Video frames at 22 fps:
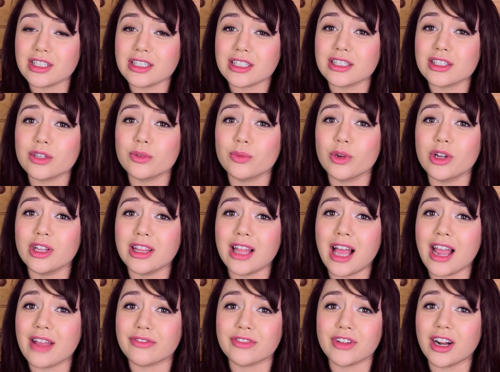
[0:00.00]
This is in
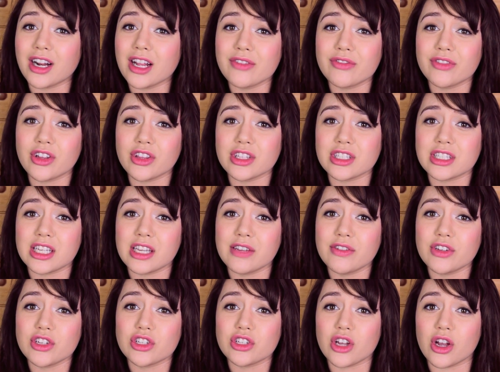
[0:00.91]
real life, not even on the
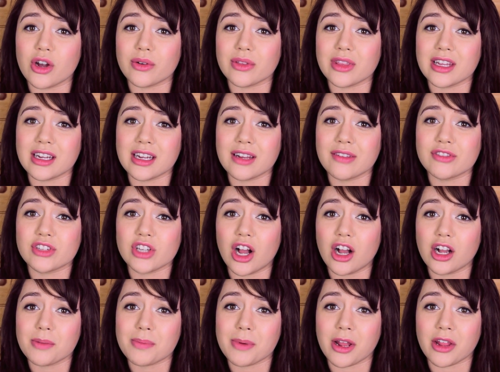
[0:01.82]
TV show, and they didn't even
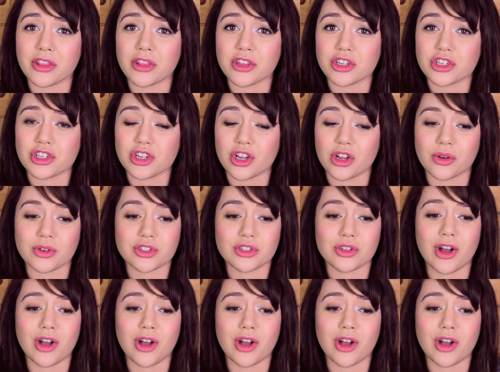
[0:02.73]
talk about on the show.